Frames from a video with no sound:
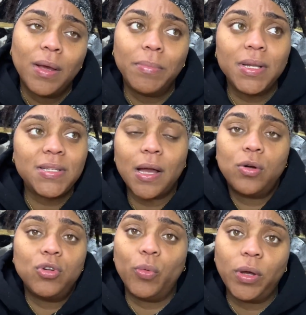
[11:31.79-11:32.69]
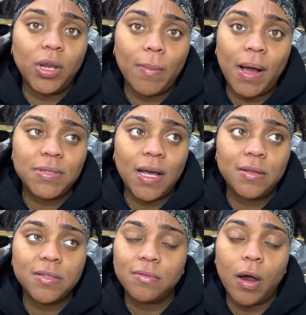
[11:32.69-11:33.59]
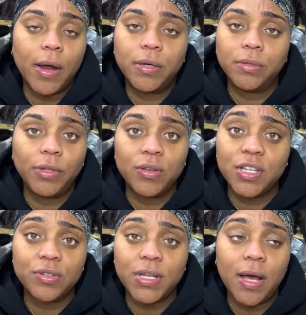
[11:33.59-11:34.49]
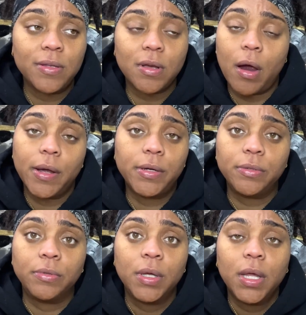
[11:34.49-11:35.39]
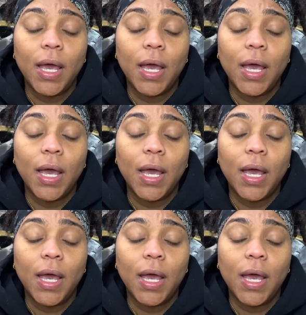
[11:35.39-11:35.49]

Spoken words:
But it's like, cool. You want to go to your mom's house? All right, cool. Your sister's house? All right, cool.